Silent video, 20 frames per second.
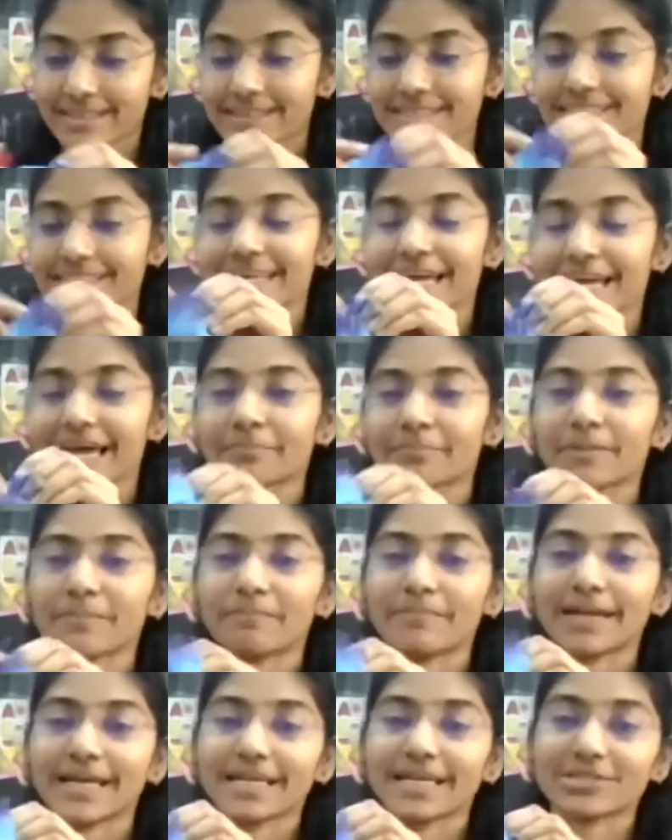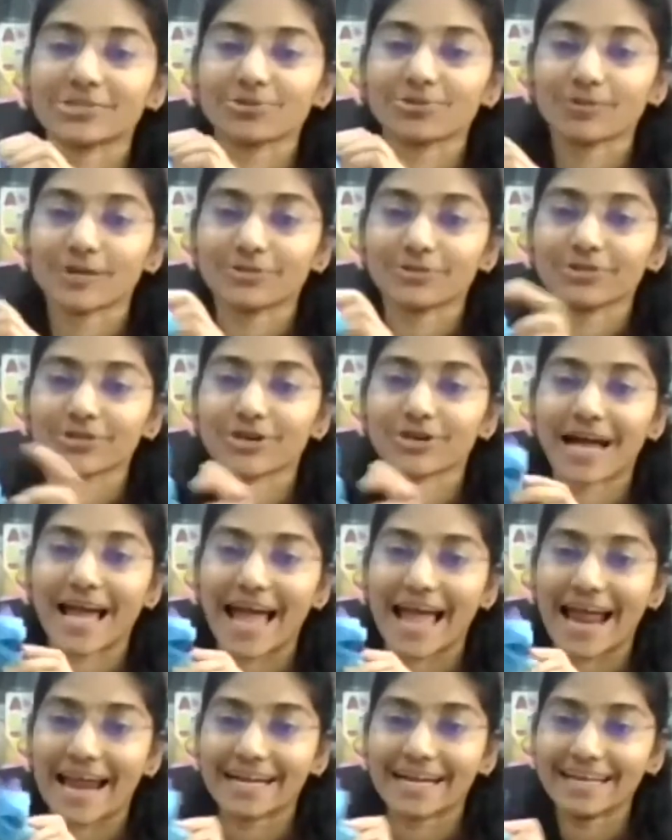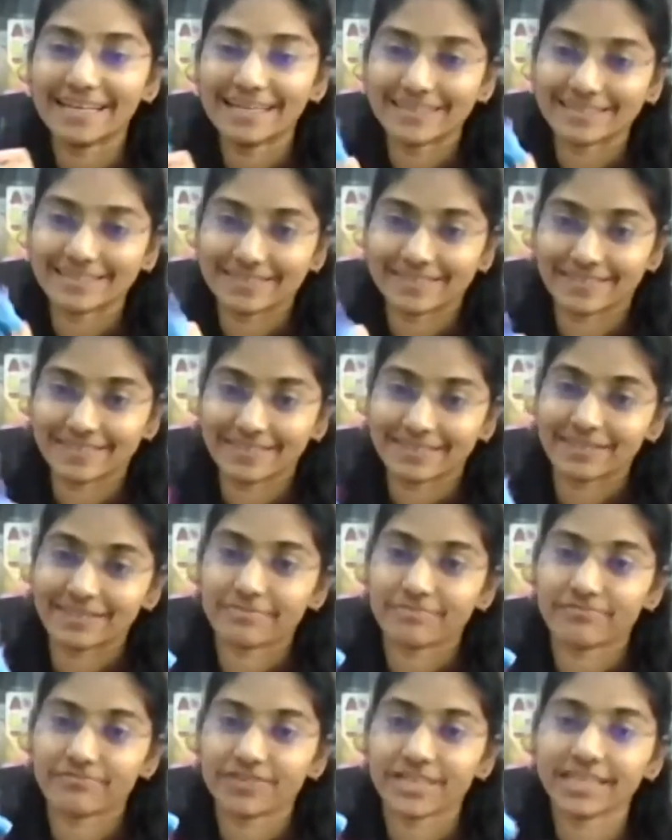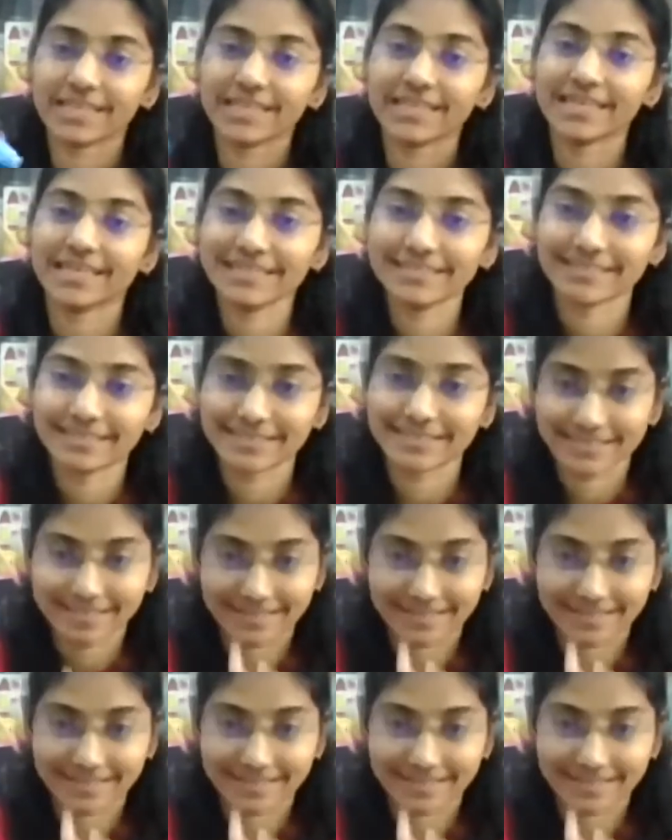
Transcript: This can be placed over to your hand, finger.